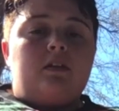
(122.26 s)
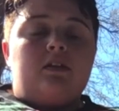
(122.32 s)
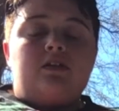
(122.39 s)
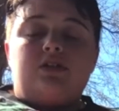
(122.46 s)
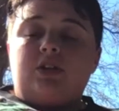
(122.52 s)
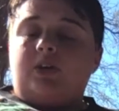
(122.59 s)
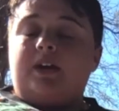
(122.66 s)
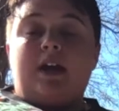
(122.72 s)

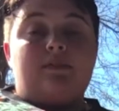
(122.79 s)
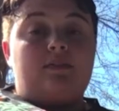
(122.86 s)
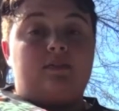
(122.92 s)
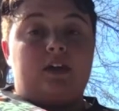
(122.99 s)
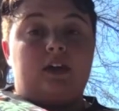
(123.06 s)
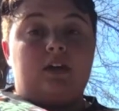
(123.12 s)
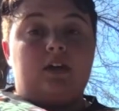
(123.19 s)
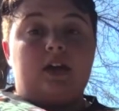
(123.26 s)
don't have a
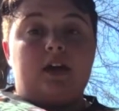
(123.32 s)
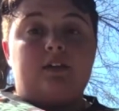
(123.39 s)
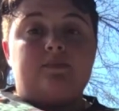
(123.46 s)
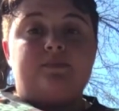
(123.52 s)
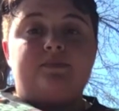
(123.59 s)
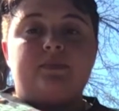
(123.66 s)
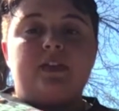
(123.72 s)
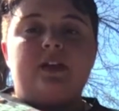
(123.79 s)
finger yet.
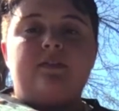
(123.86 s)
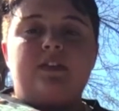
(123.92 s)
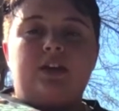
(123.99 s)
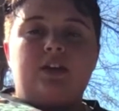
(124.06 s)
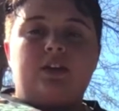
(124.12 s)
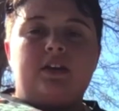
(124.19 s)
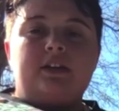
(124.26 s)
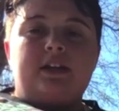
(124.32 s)
Then
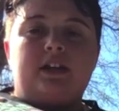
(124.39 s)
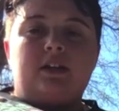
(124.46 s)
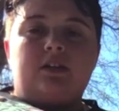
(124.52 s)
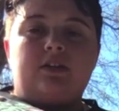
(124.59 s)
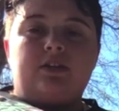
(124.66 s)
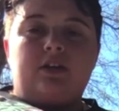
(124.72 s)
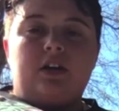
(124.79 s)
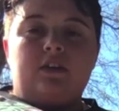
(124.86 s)
you're going to take your
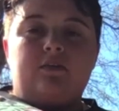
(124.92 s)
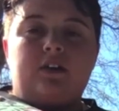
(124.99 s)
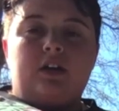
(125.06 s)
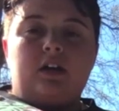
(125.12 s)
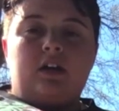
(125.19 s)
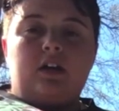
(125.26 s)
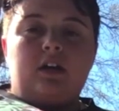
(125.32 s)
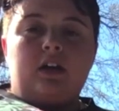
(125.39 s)
3rd
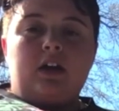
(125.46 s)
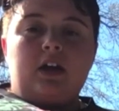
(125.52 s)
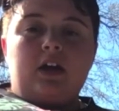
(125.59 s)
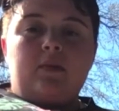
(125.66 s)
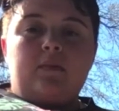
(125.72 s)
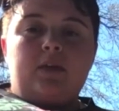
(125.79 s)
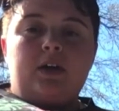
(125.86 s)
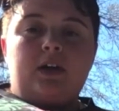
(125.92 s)
finger,
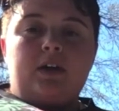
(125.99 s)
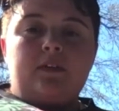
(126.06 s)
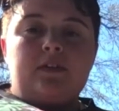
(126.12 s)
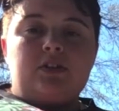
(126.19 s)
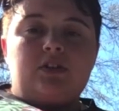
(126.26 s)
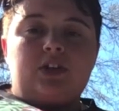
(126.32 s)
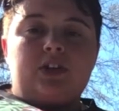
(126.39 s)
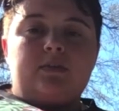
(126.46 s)
put it on the
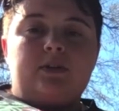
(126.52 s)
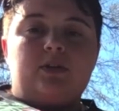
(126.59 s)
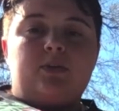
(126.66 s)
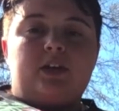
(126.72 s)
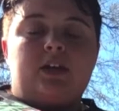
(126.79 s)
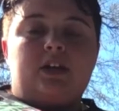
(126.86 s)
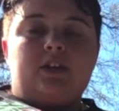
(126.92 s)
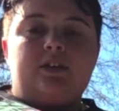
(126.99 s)
string in
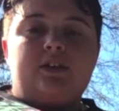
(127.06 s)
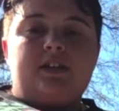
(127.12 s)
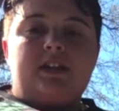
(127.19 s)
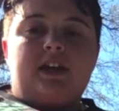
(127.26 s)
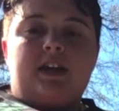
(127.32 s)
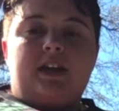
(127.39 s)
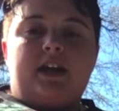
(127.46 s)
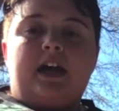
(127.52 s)
between, and you'll see
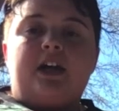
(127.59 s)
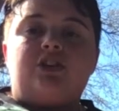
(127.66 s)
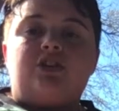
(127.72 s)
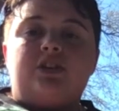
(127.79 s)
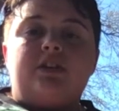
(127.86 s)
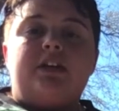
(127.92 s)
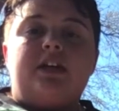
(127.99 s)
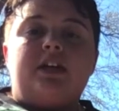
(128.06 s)
that
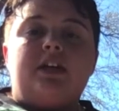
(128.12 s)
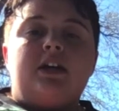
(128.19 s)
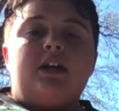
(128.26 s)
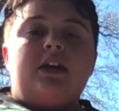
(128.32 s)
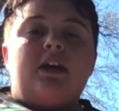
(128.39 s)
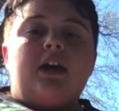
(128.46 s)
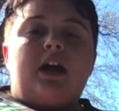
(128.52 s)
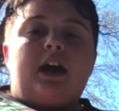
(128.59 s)
naturally
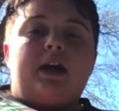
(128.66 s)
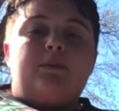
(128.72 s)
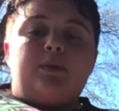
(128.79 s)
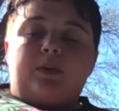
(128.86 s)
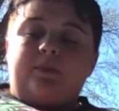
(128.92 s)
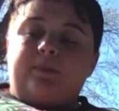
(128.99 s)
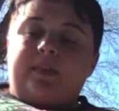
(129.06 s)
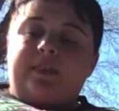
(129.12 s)
I
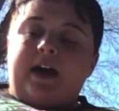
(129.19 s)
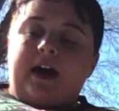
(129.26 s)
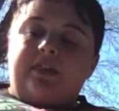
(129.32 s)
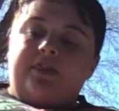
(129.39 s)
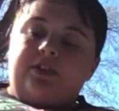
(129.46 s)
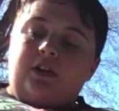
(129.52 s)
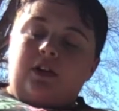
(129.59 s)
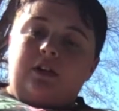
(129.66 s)
put that
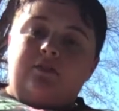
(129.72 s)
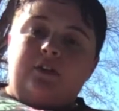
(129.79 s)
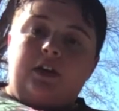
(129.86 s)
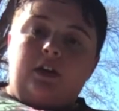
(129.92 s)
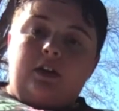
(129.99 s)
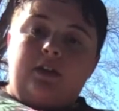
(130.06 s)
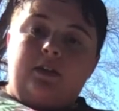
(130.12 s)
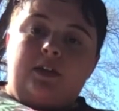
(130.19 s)
3rd
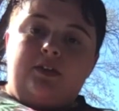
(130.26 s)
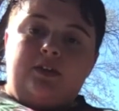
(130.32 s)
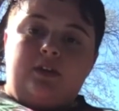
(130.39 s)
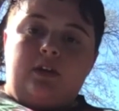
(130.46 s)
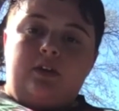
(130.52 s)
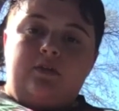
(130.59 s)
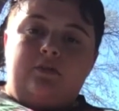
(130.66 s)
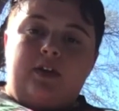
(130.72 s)
finger in the
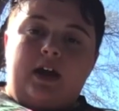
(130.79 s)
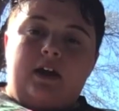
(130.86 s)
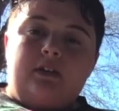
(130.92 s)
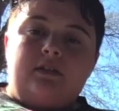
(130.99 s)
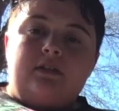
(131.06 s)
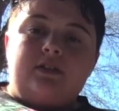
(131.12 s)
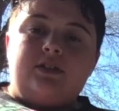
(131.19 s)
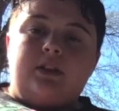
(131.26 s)
3rd fret.
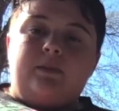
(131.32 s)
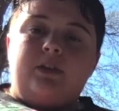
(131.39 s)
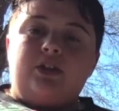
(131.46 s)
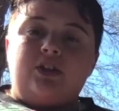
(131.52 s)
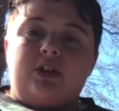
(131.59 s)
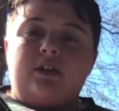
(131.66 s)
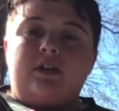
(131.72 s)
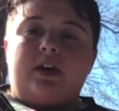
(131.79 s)
So I'm going to
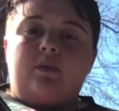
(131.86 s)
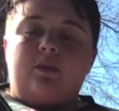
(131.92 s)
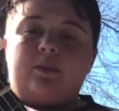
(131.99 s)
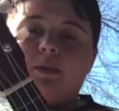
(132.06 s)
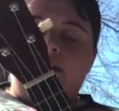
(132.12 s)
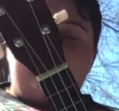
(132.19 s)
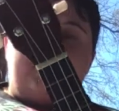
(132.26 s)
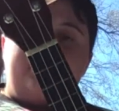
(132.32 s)
show you that one
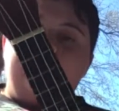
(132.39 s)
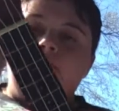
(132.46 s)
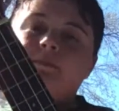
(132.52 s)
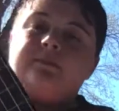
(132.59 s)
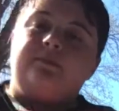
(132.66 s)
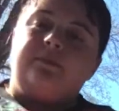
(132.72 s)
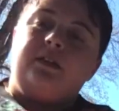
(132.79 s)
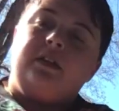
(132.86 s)
more time.
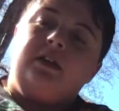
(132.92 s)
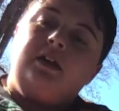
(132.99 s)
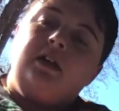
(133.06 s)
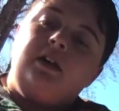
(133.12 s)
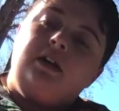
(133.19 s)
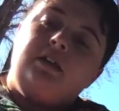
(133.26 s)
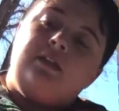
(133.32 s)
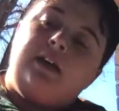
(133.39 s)

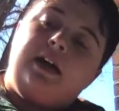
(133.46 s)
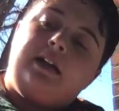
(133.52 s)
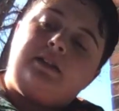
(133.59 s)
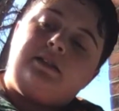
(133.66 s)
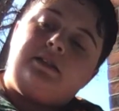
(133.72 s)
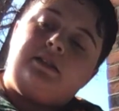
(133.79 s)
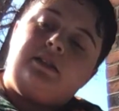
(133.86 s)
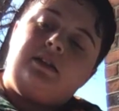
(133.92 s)

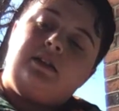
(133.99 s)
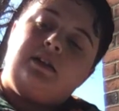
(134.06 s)
That's